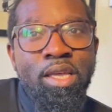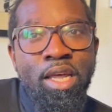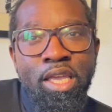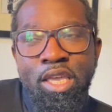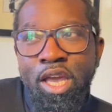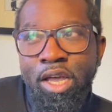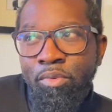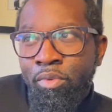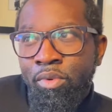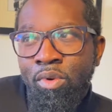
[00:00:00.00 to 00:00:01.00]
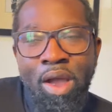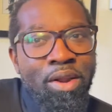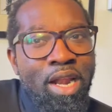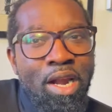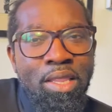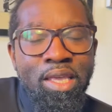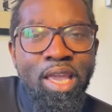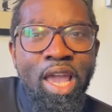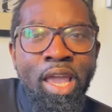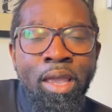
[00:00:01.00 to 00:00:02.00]
Like he got crowded out of the
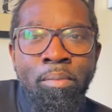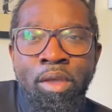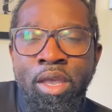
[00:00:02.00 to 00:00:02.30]
game,